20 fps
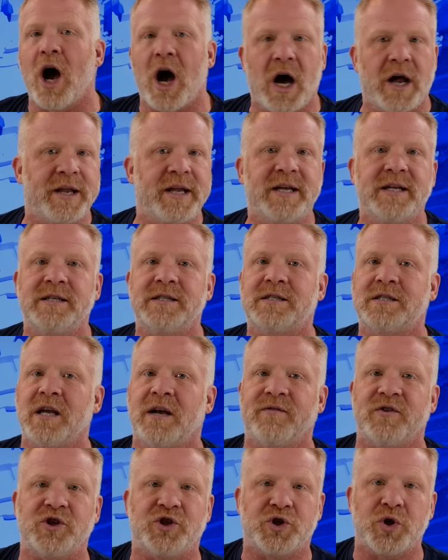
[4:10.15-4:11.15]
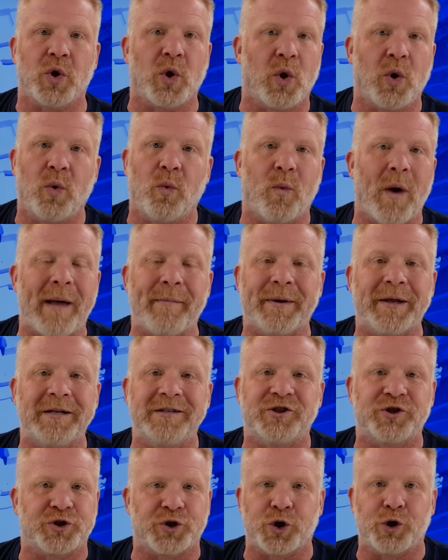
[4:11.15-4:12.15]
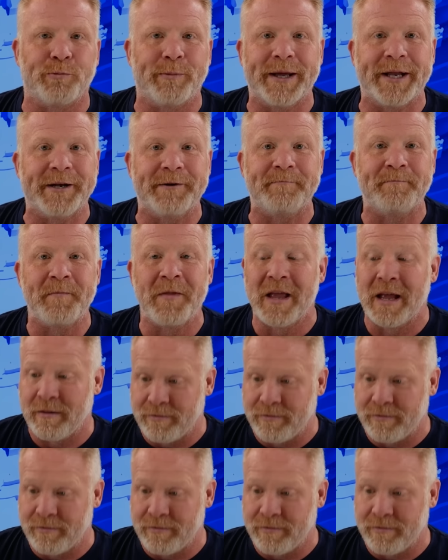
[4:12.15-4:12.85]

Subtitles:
audience of a Joel Webbon sermon.